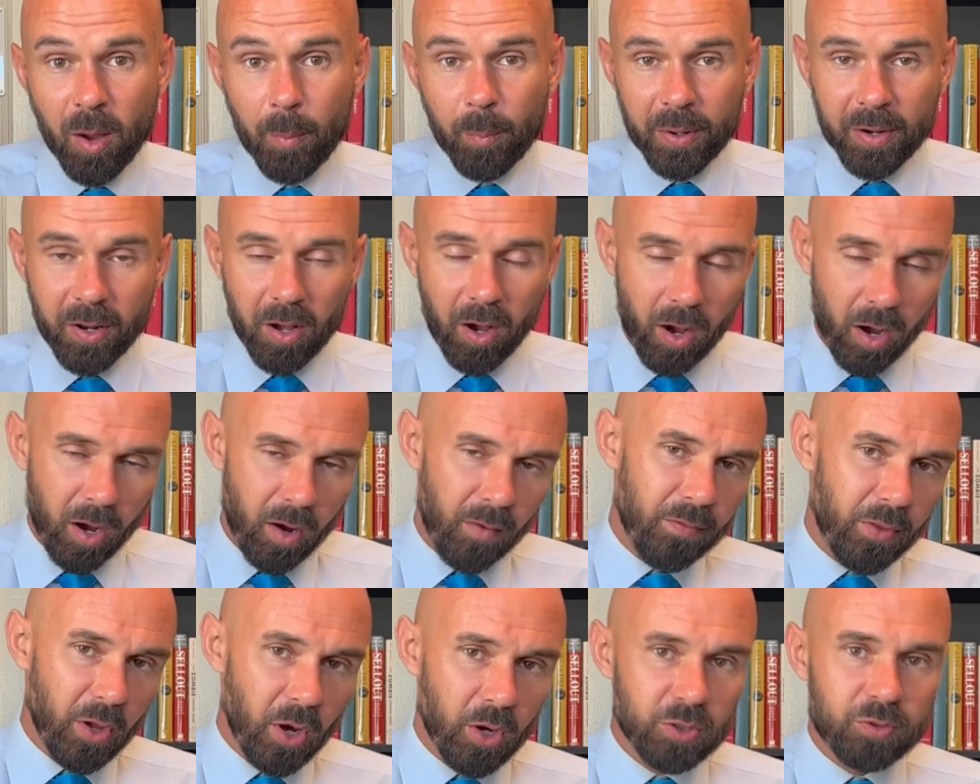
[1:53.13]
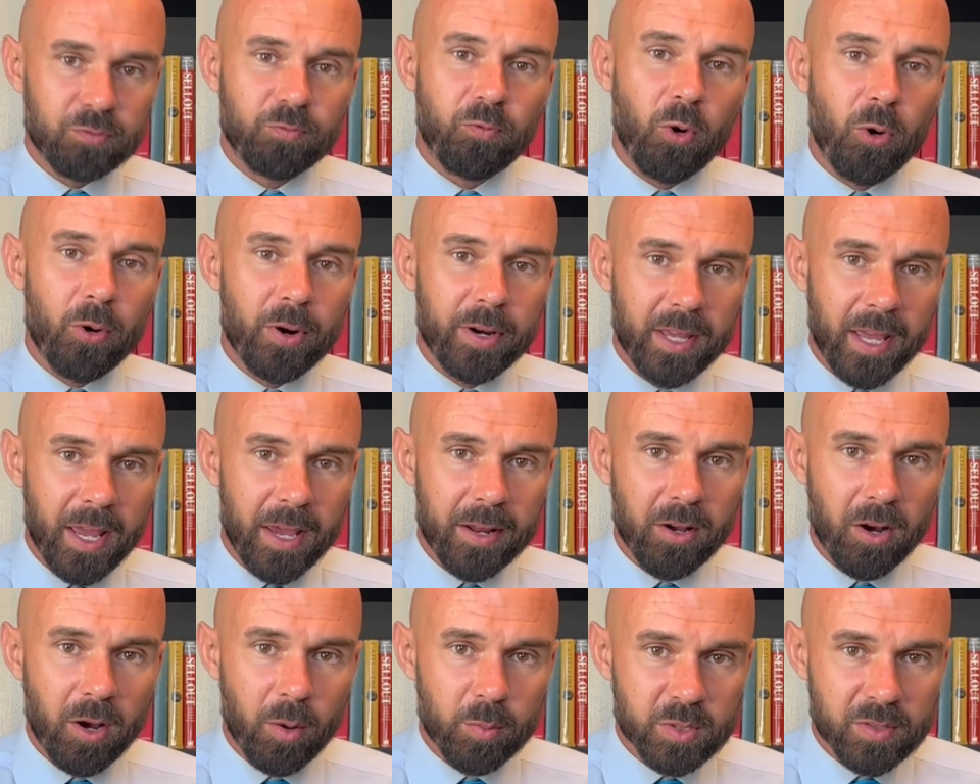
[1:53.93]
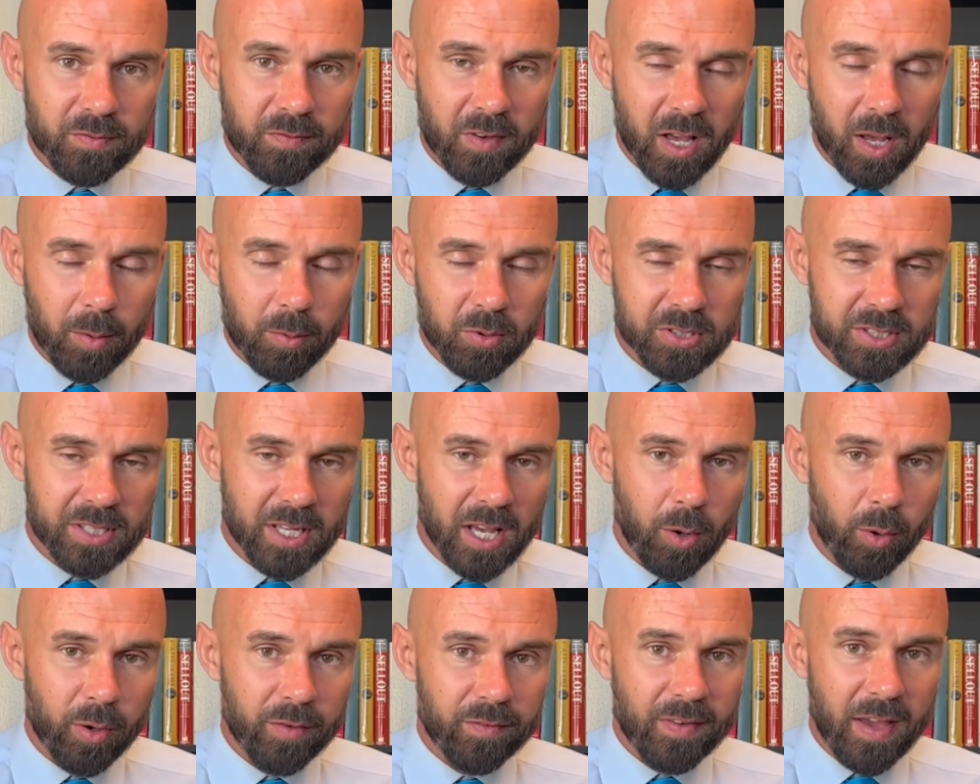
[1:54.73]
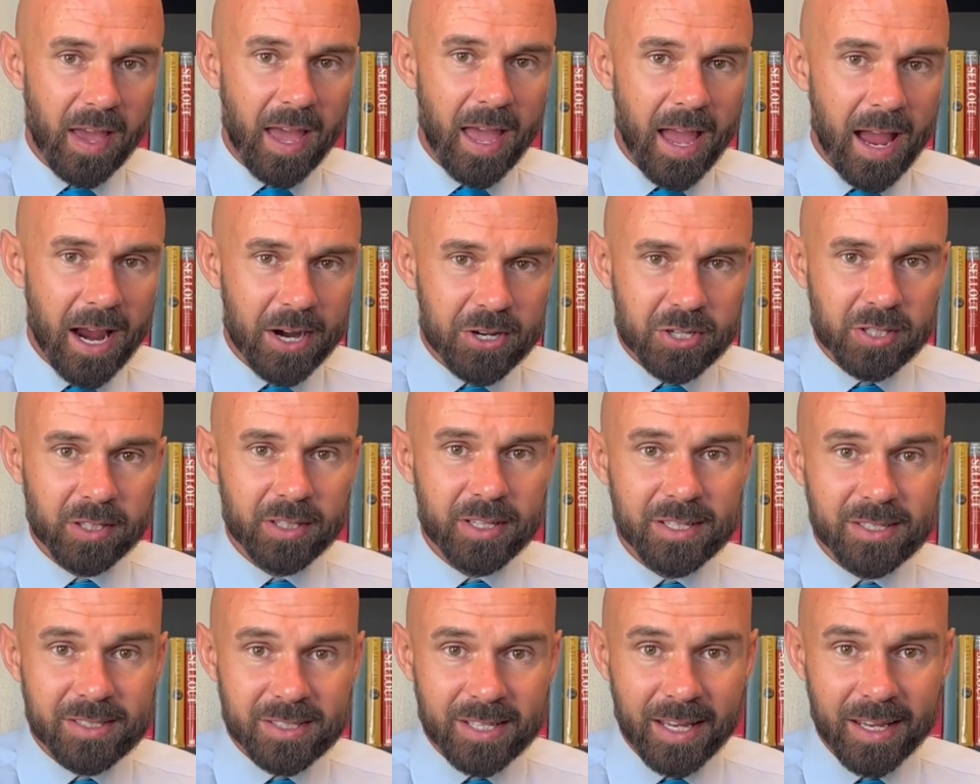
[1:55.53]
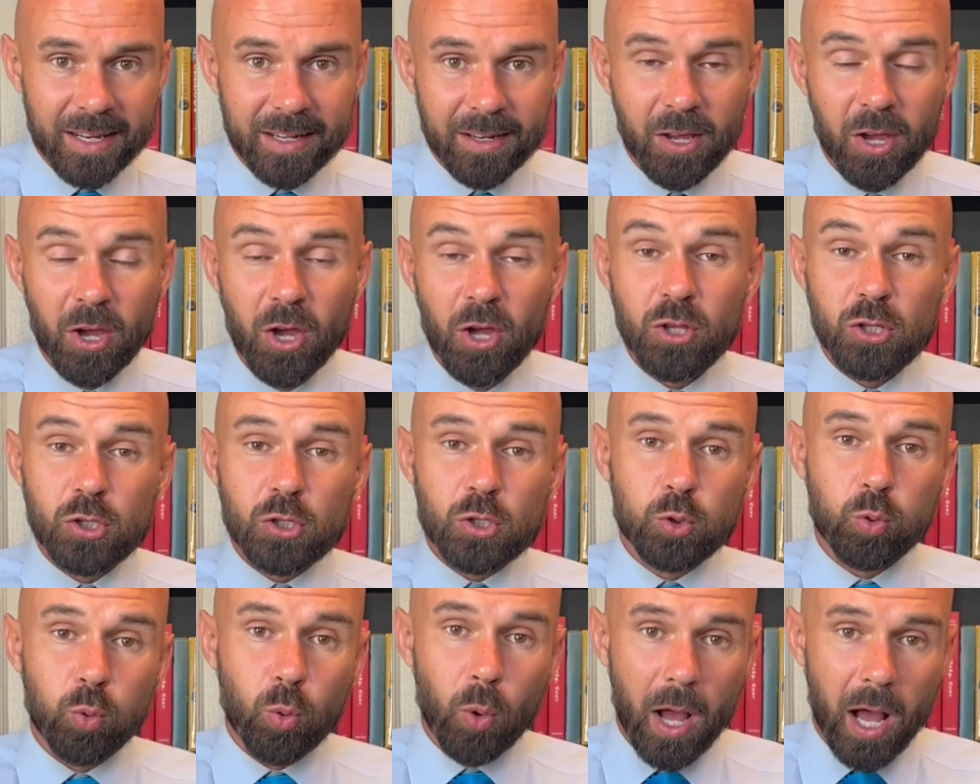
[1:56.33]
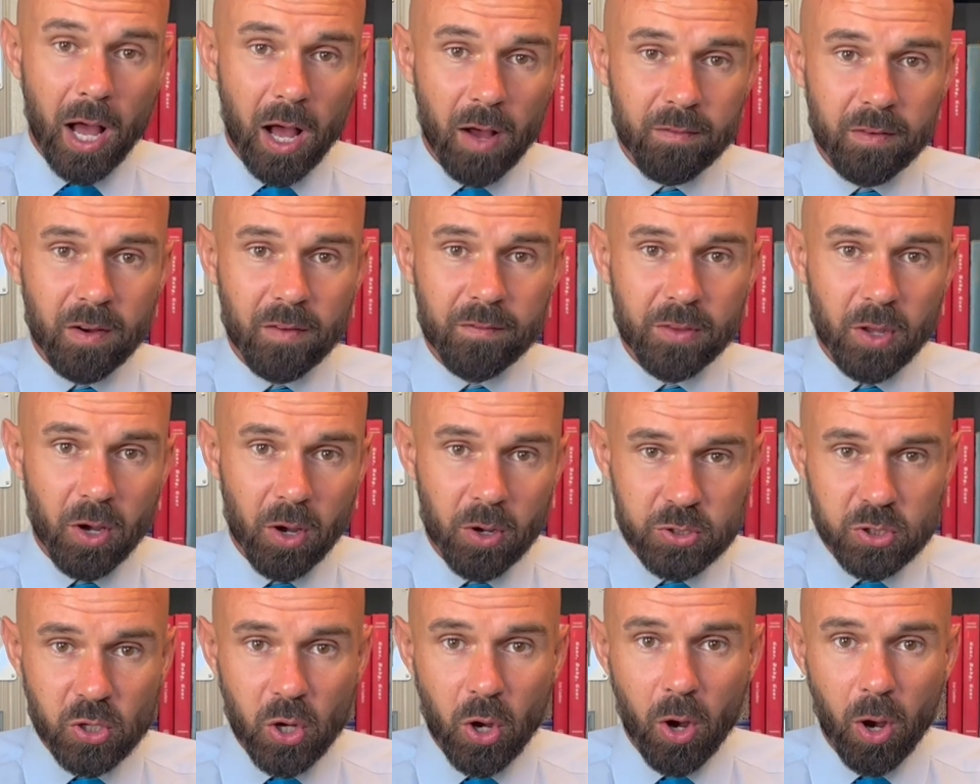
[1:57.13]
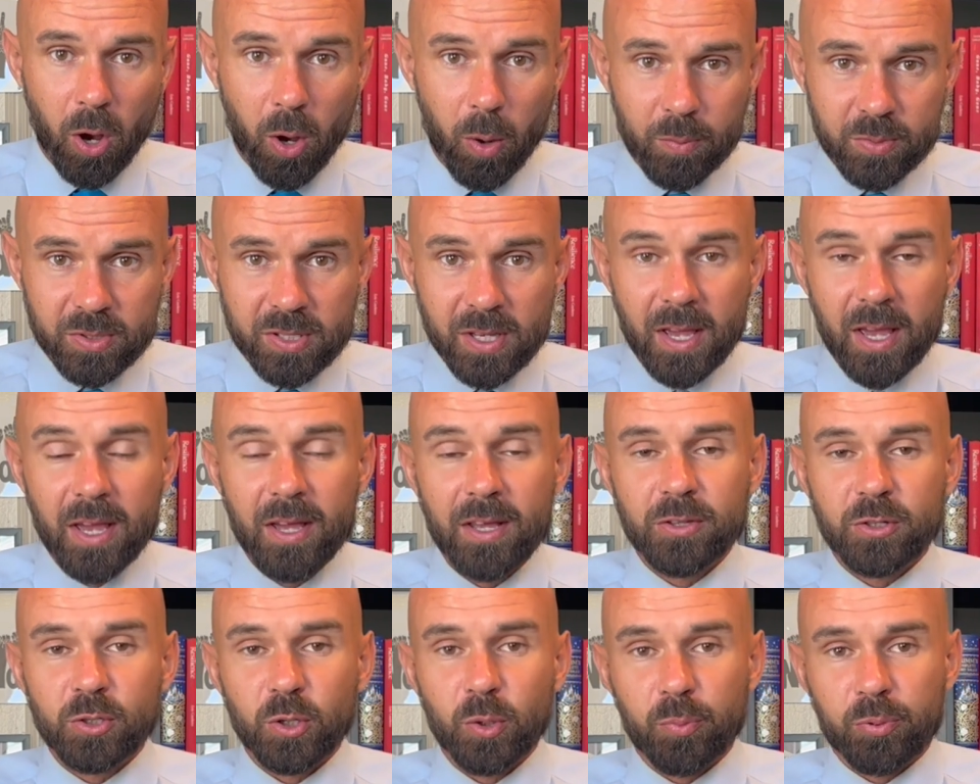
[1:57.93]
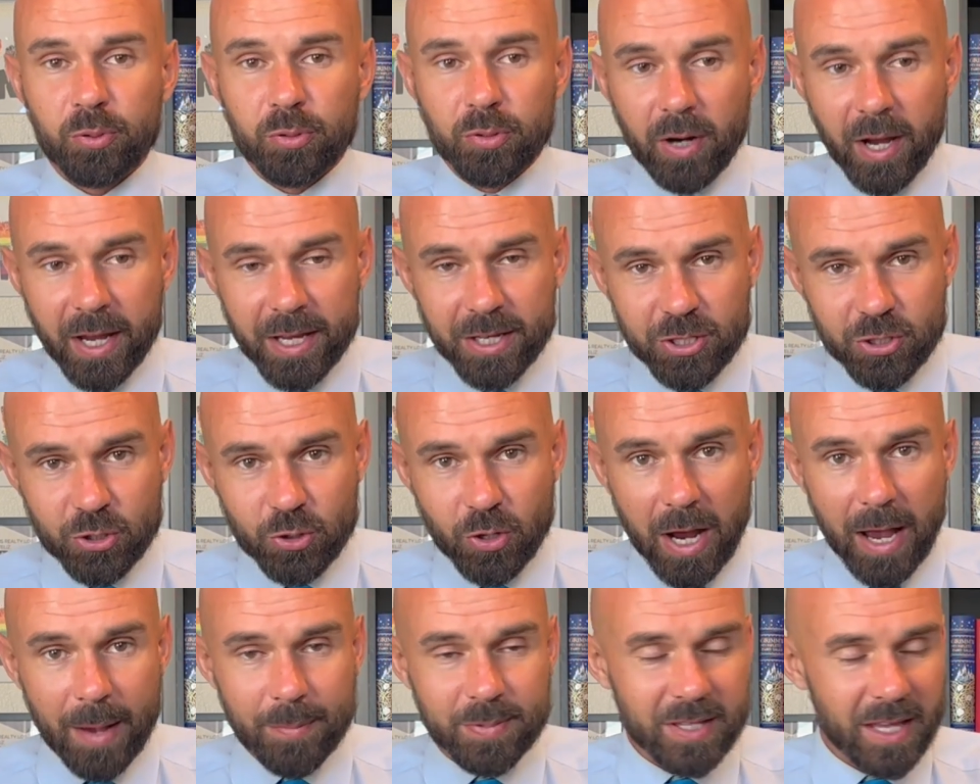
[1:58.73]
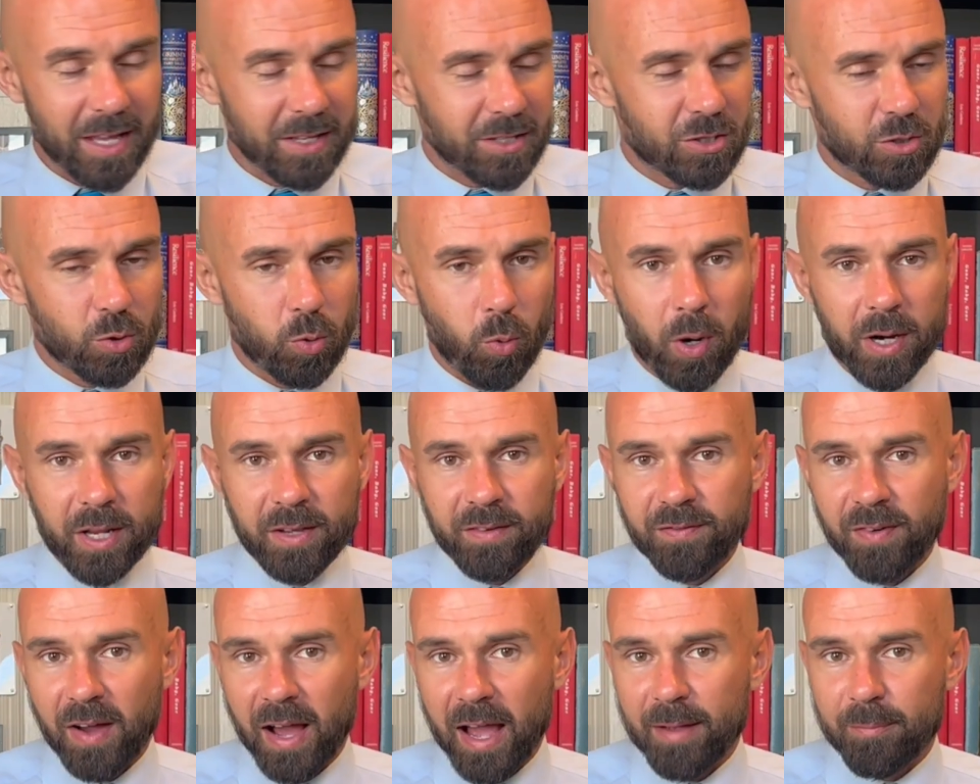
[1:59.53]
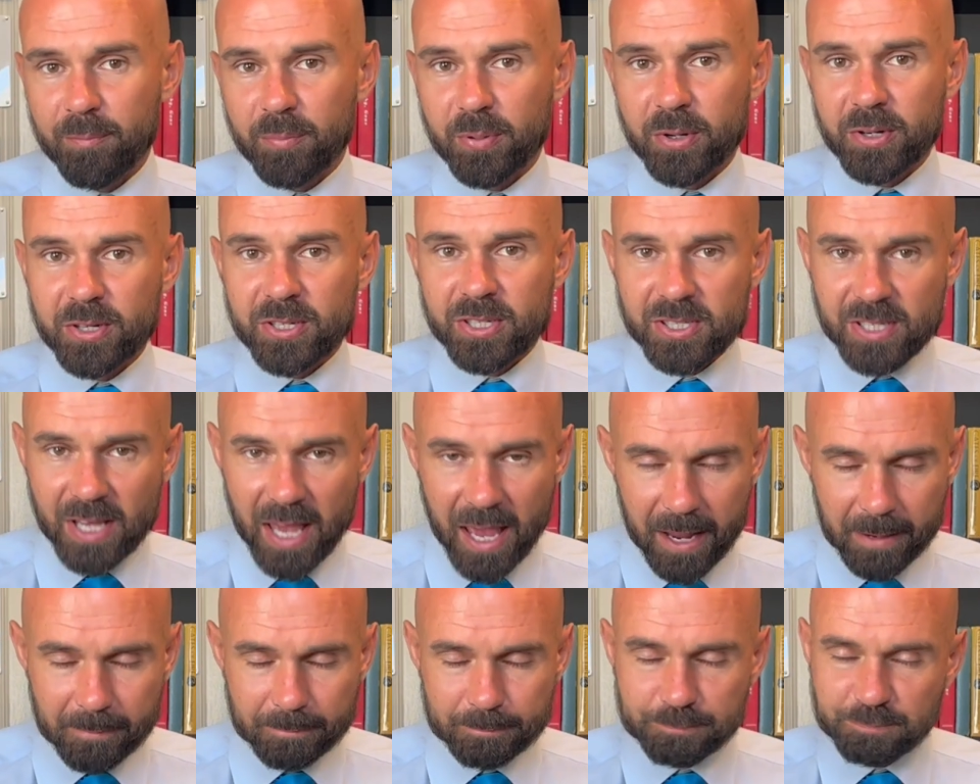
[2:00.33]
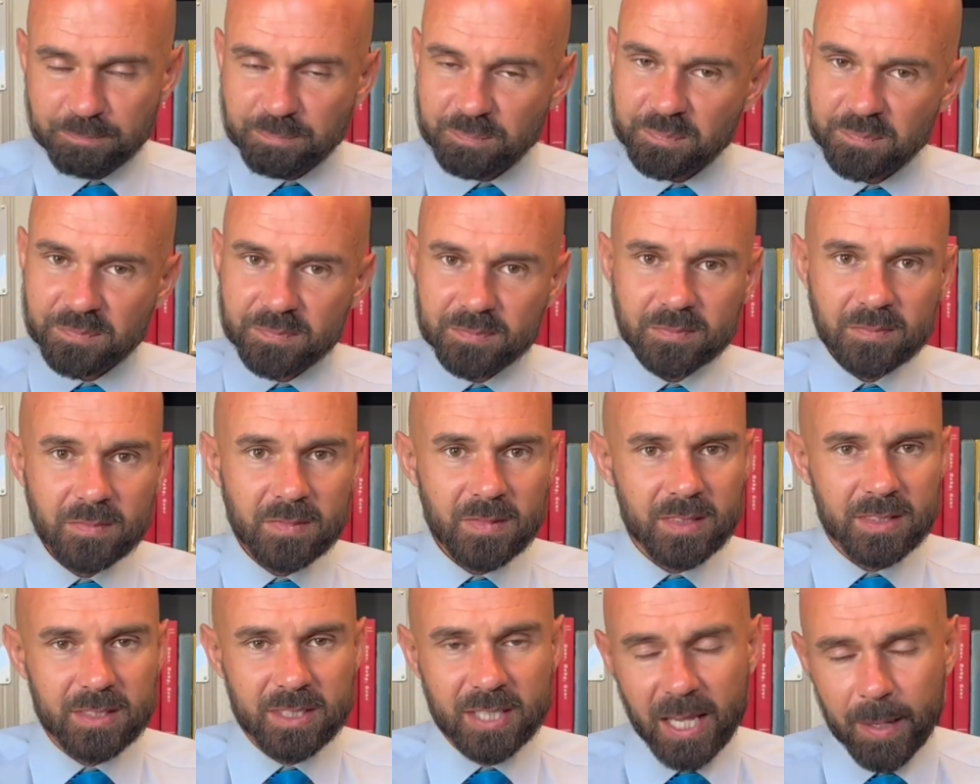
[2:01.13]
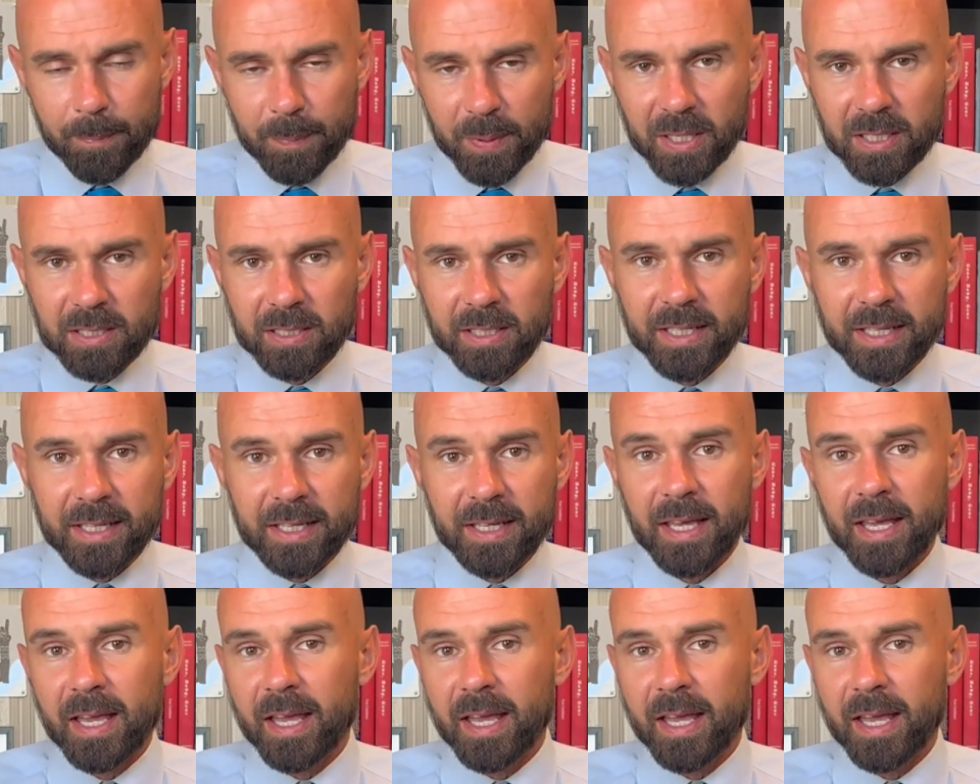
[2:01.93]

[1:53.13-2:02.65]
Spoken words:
But of those 48 homes available for sale, we've actually seen 12 of those homes do price drops. That's 25%. Typically,